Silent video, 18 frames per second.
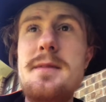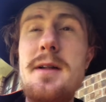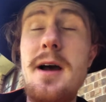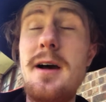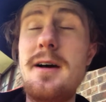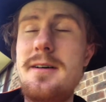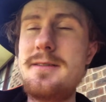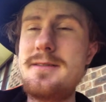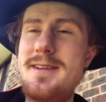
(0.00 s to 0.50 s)

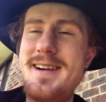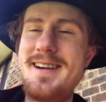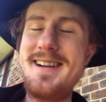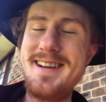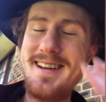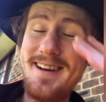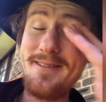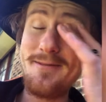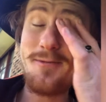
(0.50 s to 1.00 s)

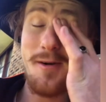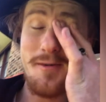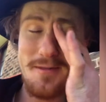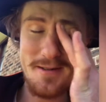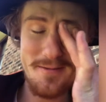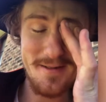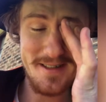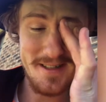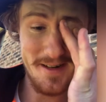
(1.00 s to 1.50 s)
I've
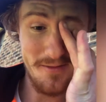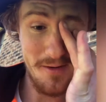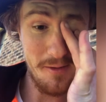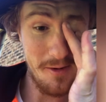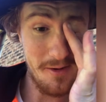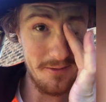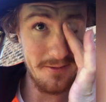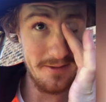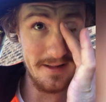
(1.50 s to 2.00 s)
promised myself I
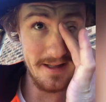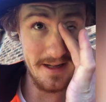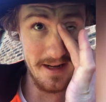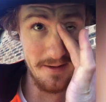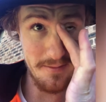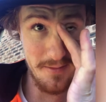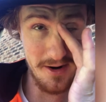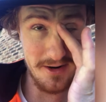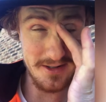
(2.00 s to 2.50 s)
won't really get
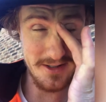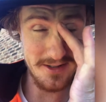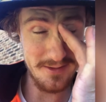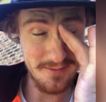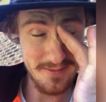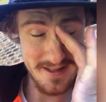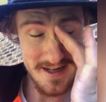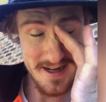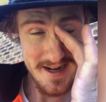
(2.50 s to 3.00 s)
emotional,
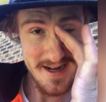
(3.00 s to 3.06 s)
but